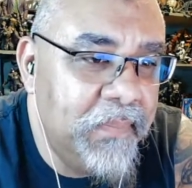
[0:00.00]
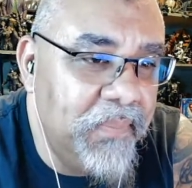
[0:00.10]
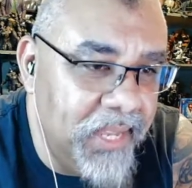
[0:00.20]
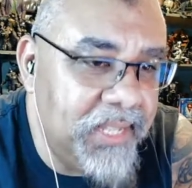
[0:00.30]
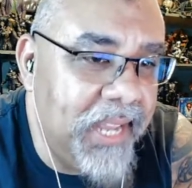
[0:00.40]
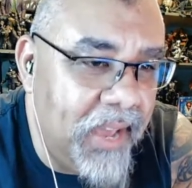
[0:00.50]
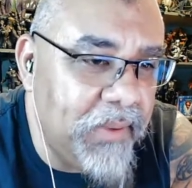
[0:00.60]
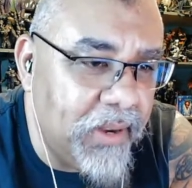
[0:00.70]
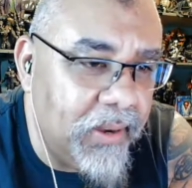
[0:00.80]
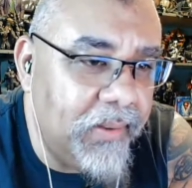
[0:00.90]
This
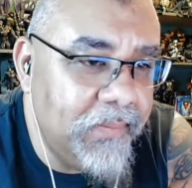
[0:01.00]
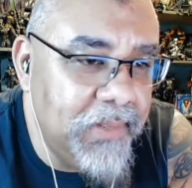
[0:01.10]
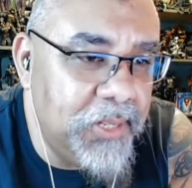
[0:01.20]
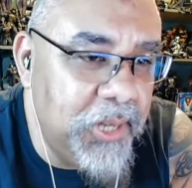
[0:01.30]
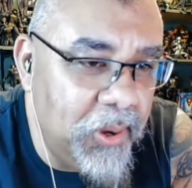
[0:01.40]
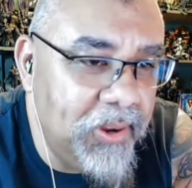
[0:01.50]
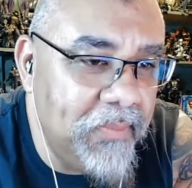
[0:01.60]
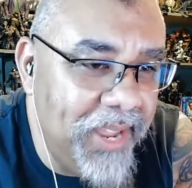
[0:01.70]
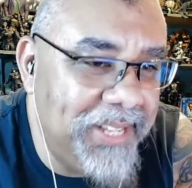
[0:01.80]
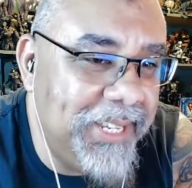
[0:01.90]
happened. The Joker
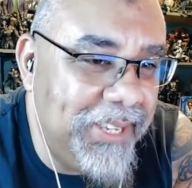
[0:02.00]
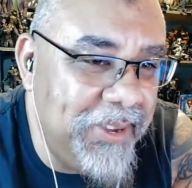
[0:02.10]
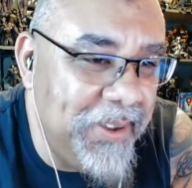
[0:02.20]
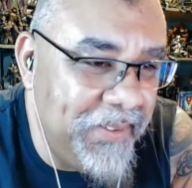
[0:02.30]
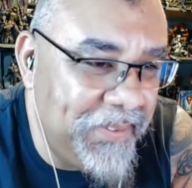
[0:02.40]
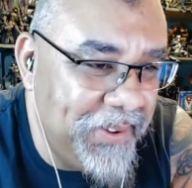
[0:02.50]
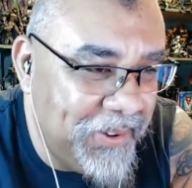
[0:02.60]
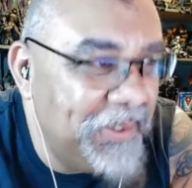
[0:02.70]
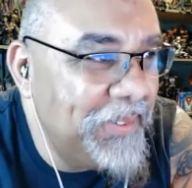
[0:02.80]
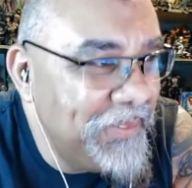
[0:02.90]
makes a U F O.